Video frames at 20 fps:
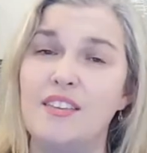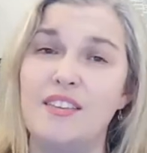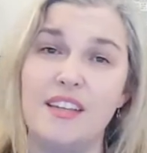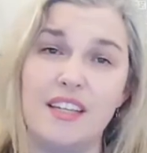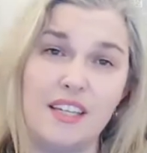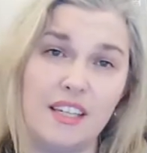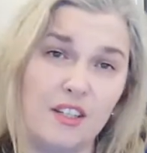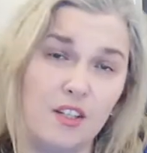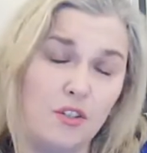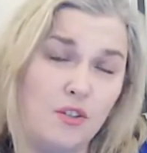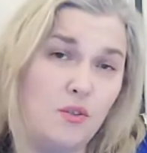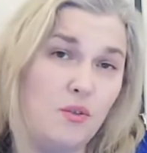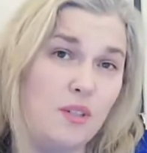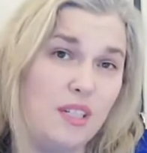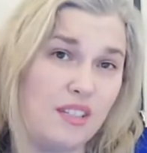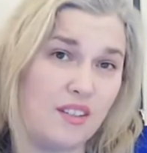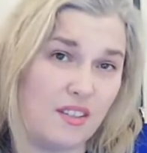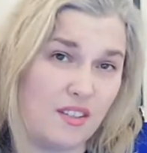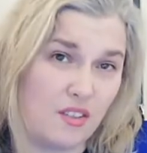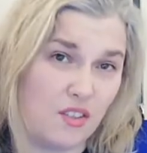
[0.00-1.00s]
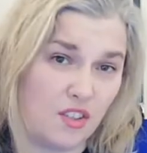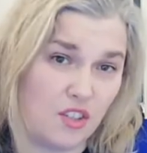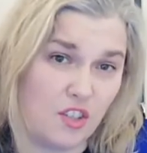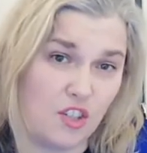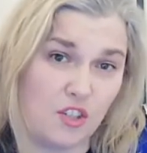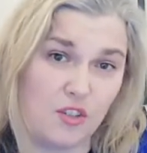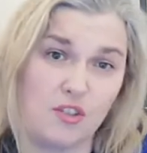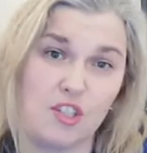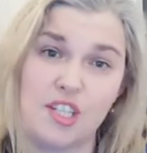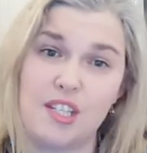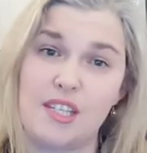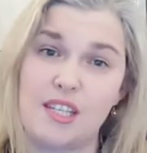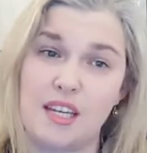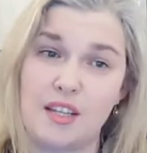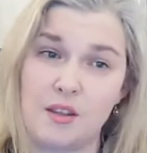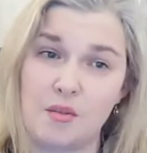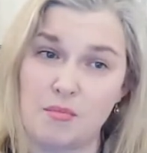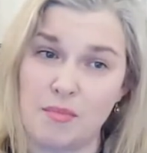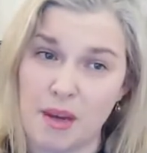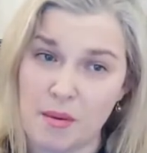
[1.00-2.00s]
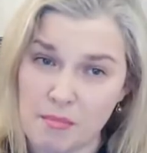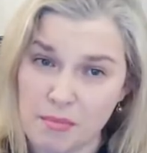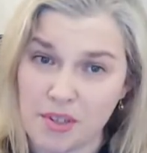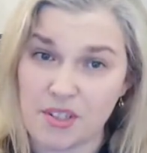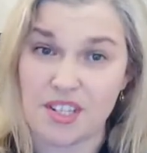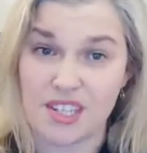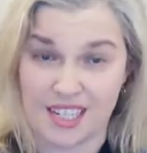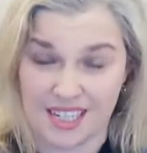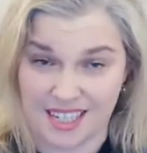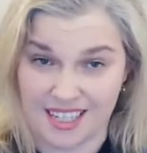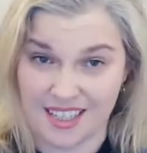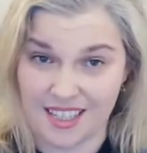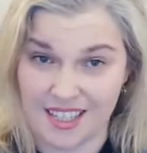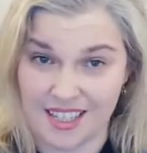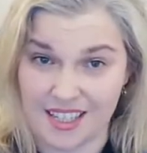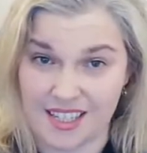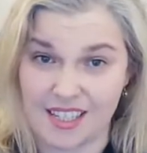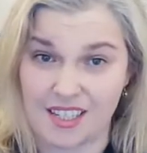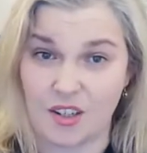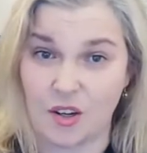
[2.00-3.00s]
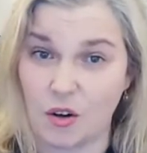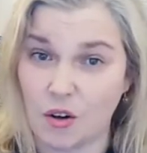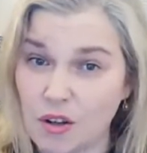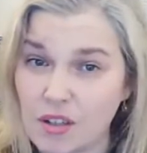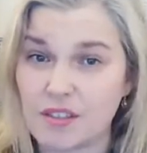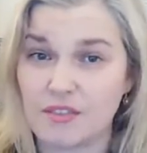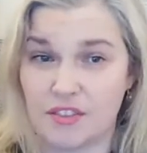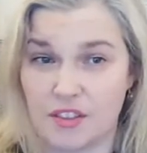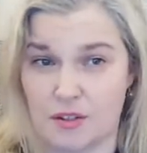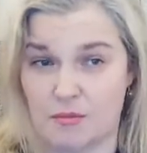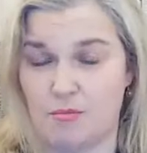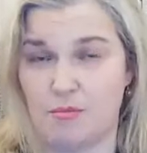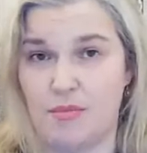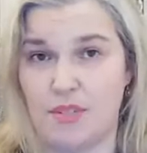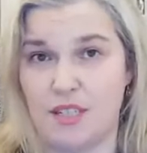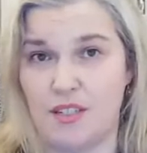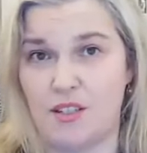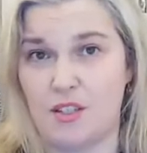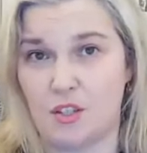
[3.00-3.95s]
the EU, its institutions, and the member states, all of them,